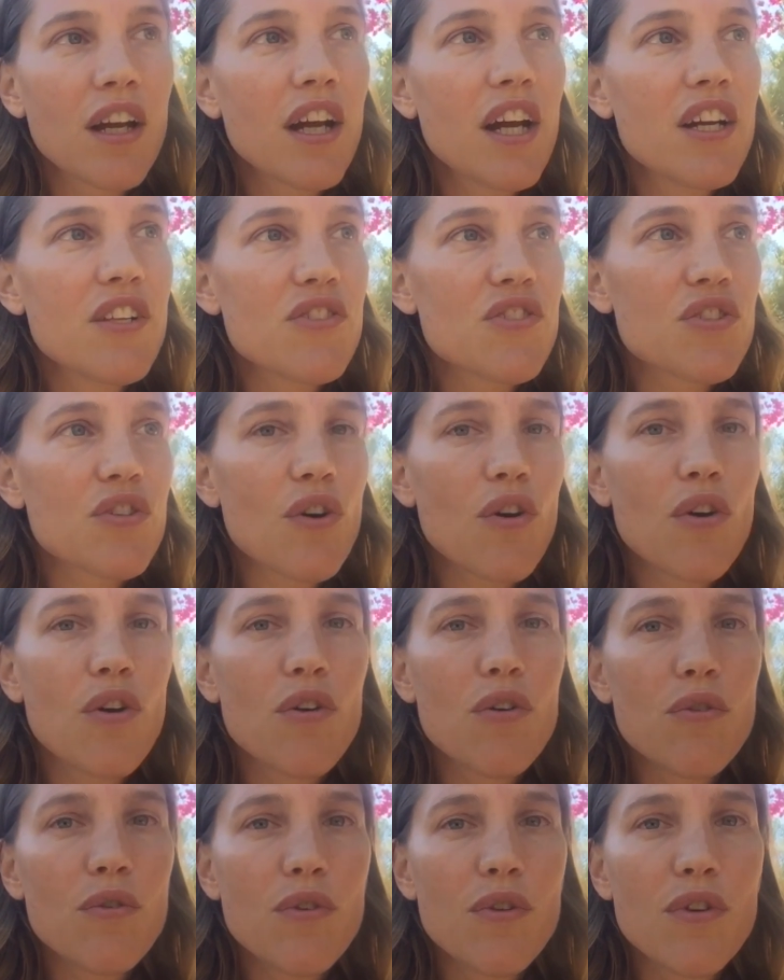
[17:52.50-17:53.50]
And
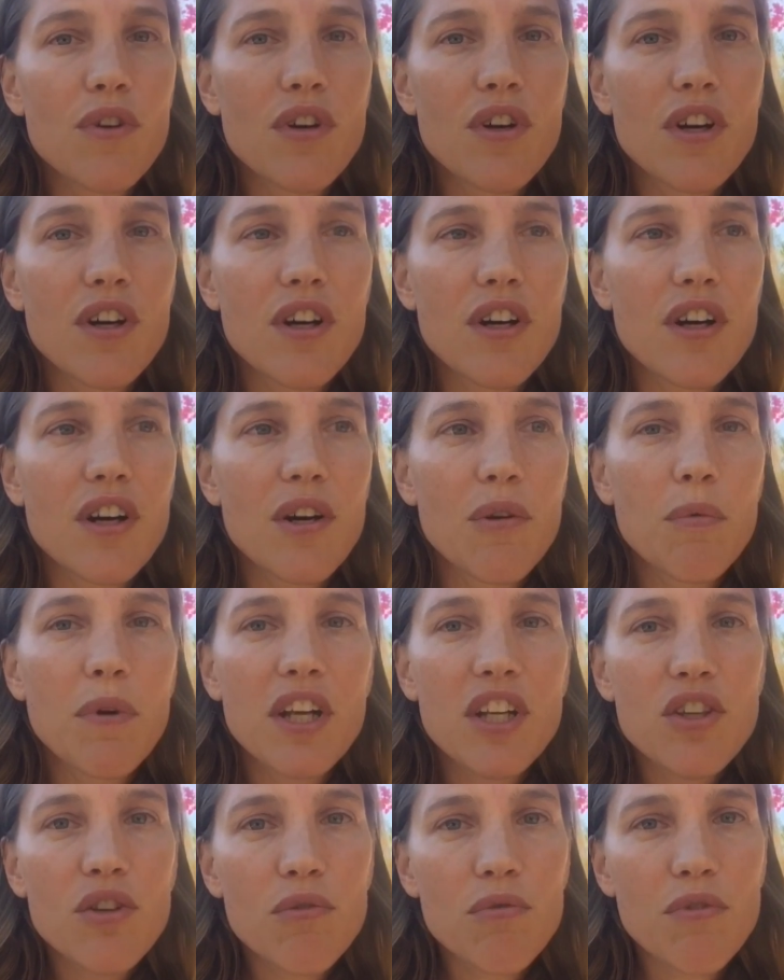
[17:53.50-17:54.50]
so
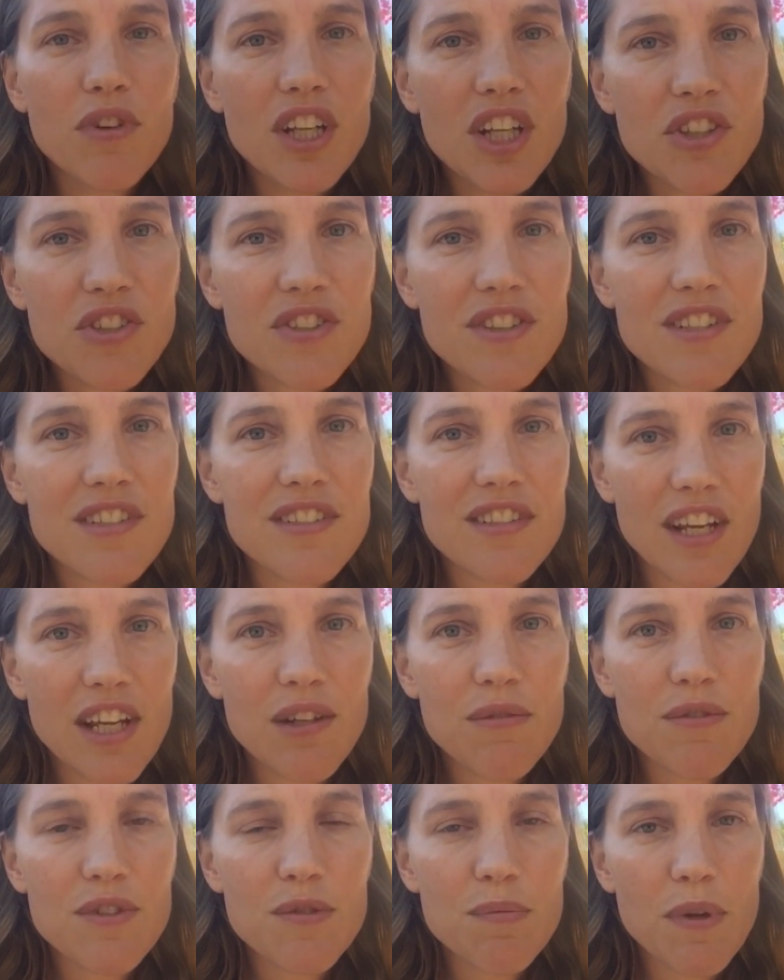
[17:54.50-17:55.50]
when you reach the
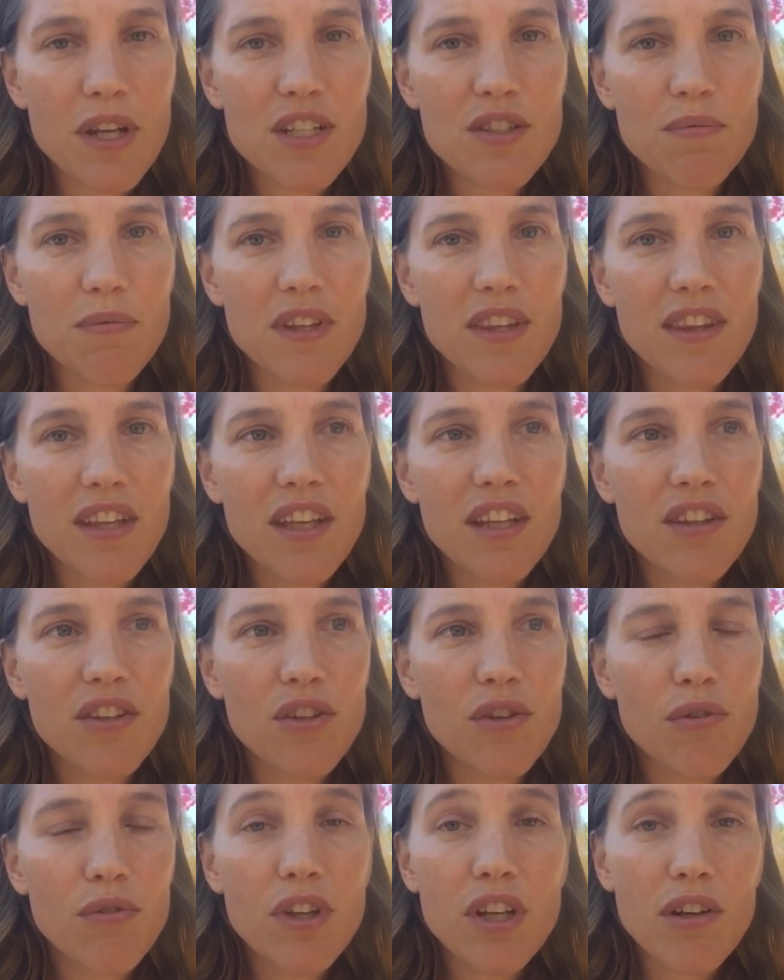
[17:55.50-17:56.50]
sacred space
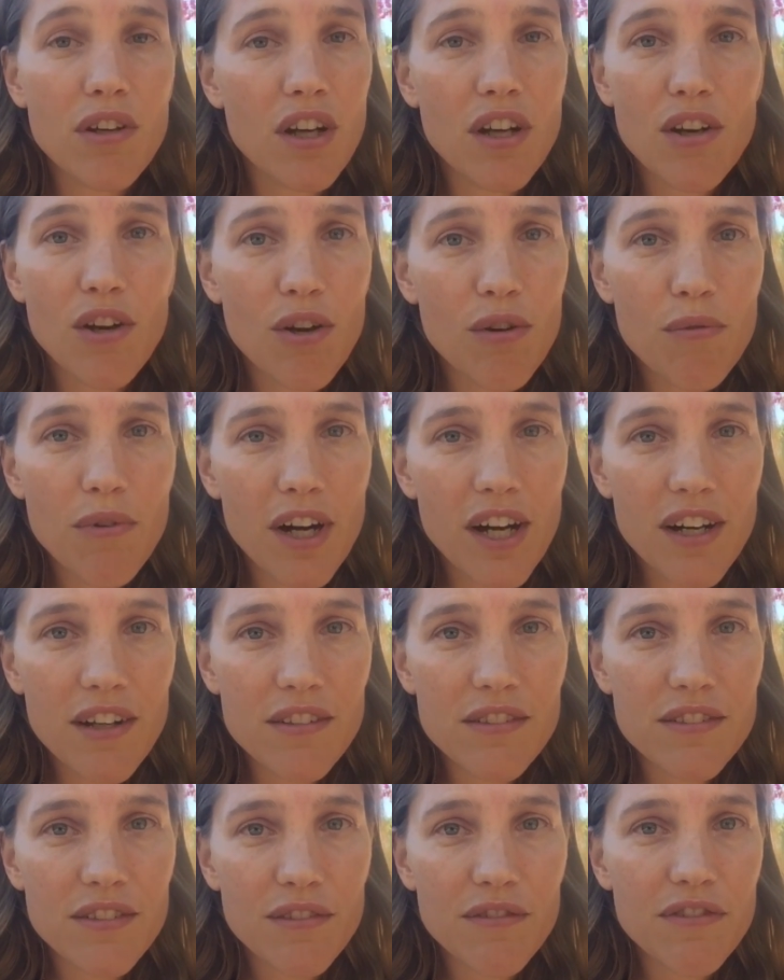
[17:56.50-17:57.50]
within you, you can go
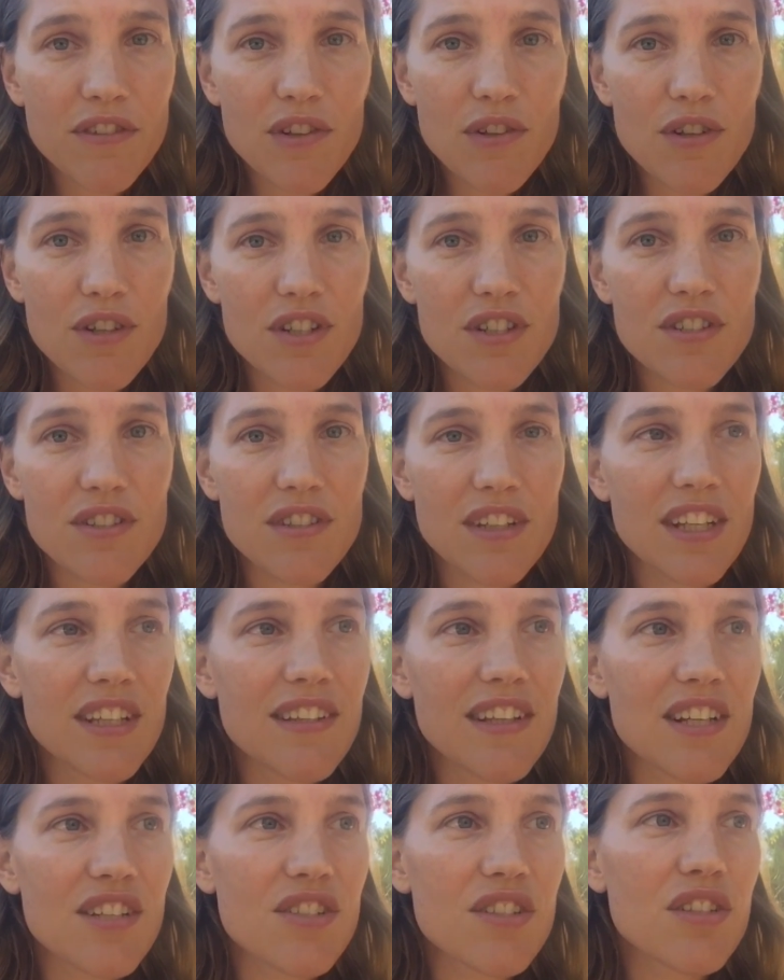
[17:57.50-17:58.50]
out, of course.
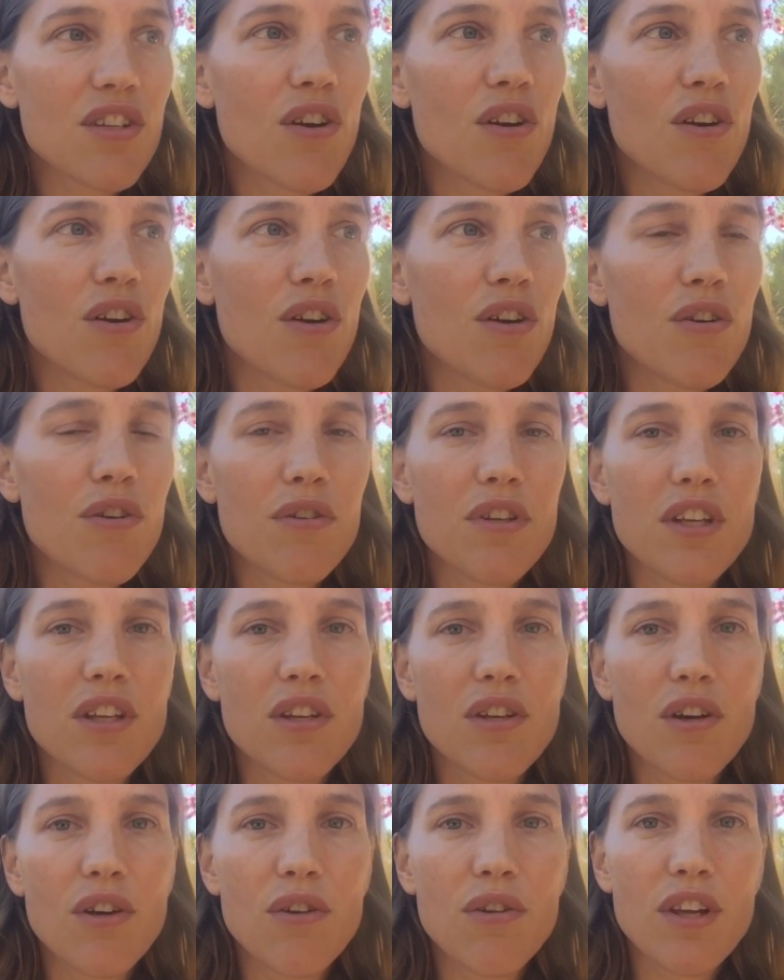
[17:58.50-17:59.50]
There's no, you
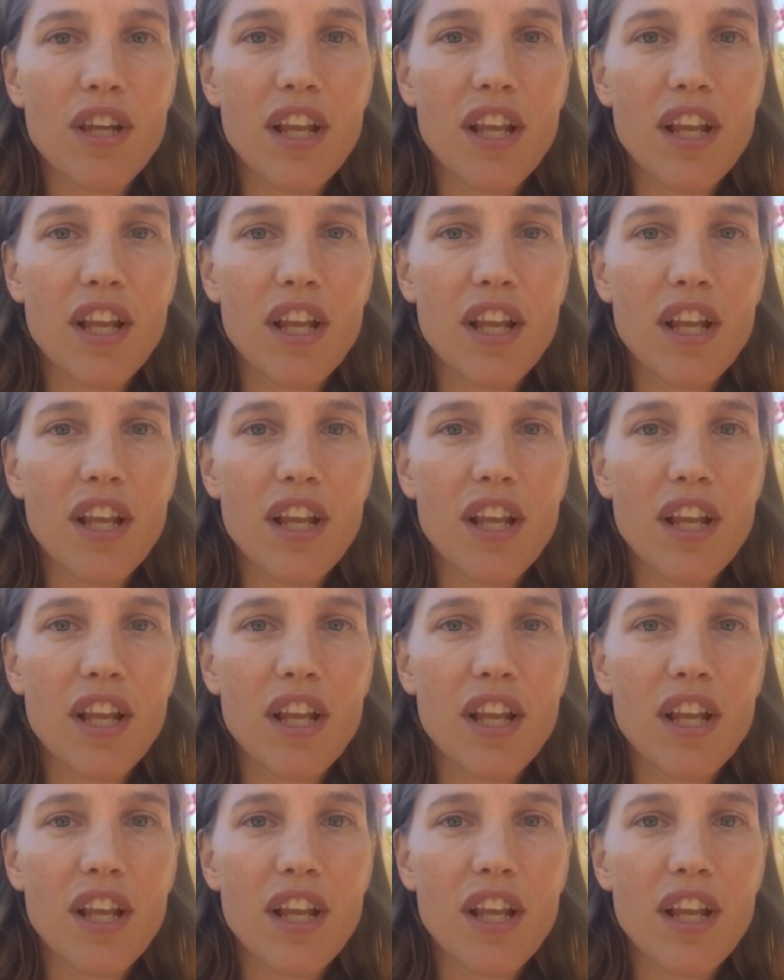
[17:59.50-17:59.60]
know,